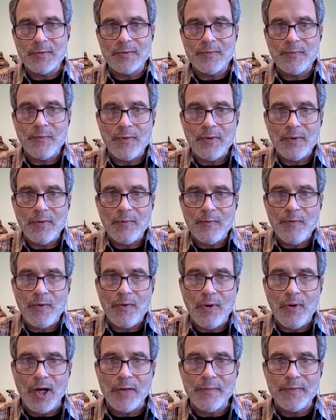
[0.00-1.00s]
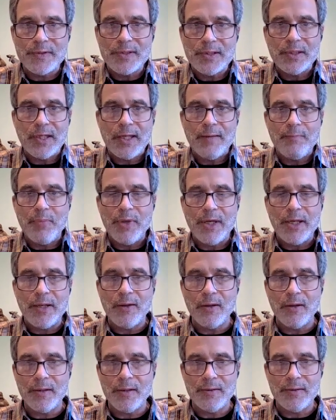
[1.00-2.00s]
for all of us to get
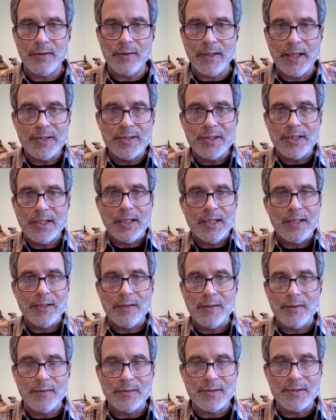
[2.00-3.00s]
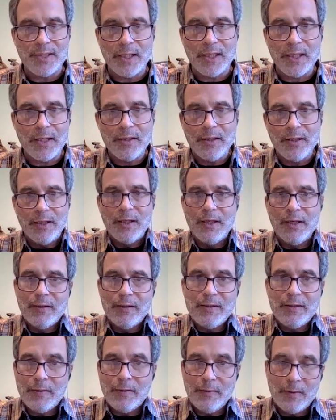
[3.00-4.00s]
better educated, understand,
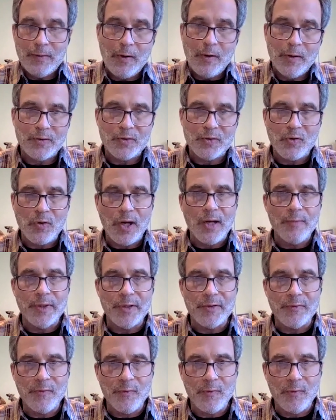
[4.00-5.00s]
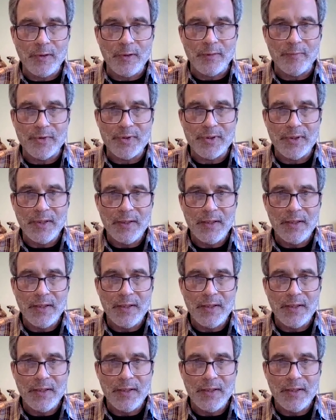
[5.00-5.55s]
they call it trauma informed.